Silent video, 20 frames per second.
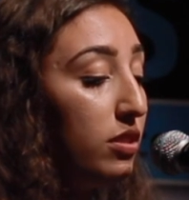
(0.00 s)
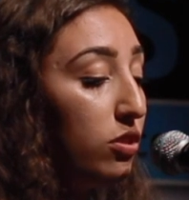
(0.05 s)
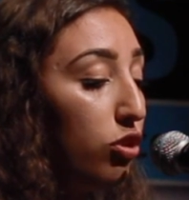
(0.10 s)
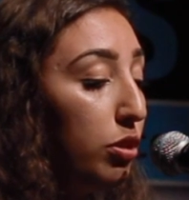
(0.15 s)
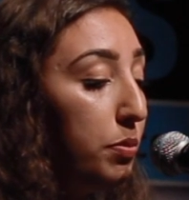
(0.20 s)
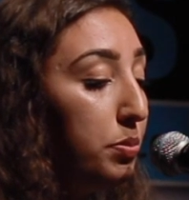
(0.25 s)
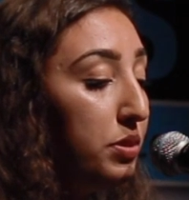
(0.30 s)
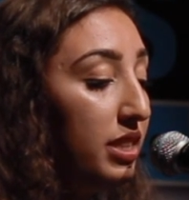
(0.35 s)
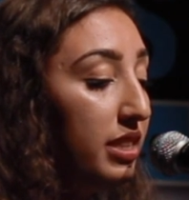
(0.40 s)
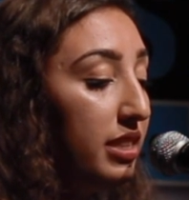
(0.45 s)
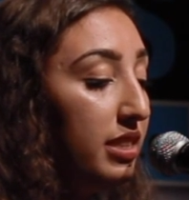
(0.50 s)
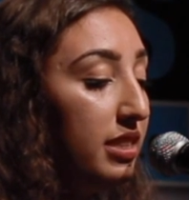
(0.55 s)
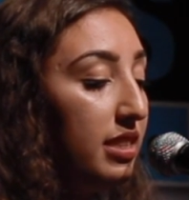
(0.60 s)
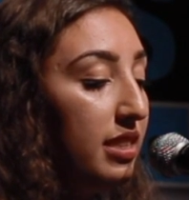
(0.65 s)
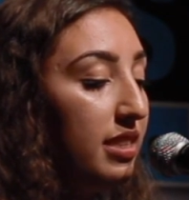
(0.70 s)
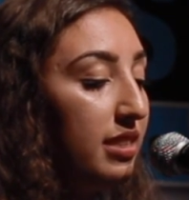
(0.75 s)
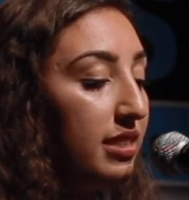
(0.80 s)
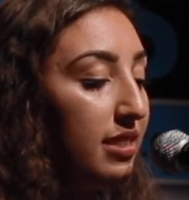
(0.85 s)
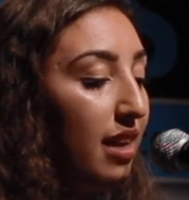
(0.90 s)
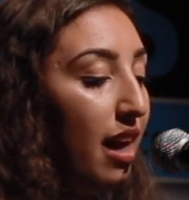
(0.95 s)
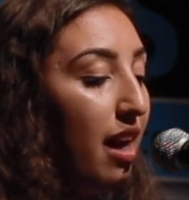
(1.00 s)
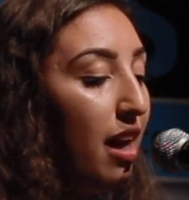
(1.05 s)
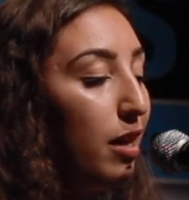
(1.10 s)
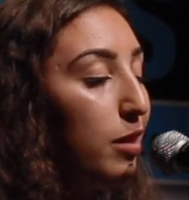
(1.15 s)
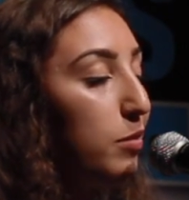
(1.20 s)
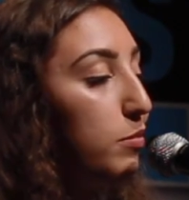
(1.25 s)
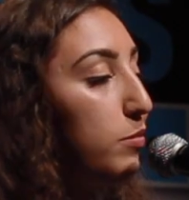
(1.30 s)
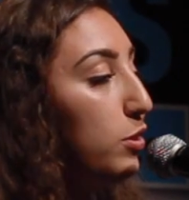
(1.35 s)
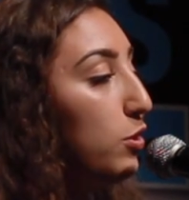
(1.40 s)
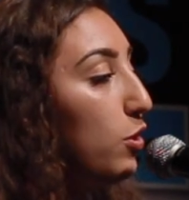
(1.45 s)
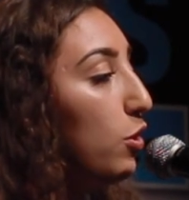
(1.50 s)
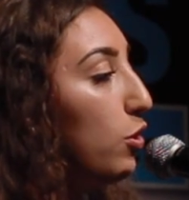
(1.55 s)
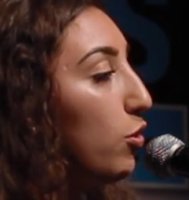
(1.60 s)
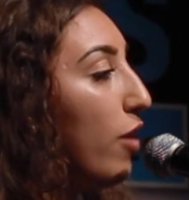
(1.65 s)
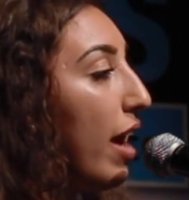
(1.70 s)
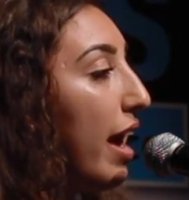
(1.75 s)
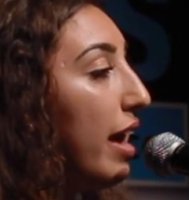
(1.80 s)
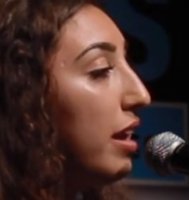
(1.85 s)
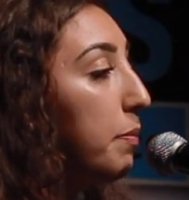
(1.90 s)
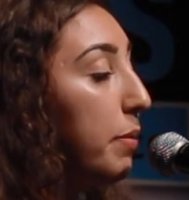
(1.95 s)
the scriptures, the psalms, your
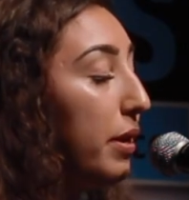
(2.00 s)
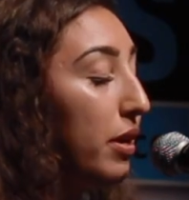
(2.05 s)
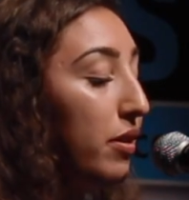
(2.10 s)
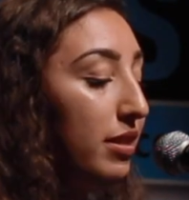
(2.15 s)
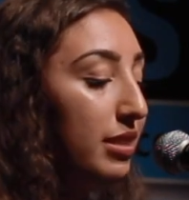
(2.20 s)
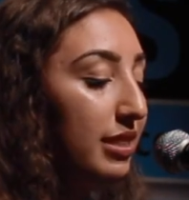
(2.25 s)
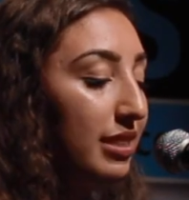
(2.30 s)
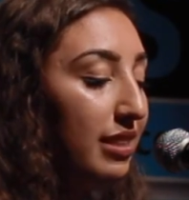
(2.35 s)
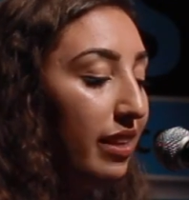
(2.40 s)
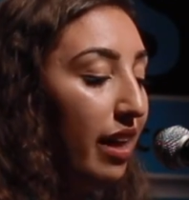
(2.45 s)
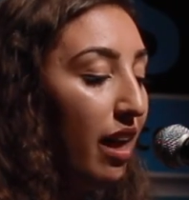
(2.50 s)
grandparents'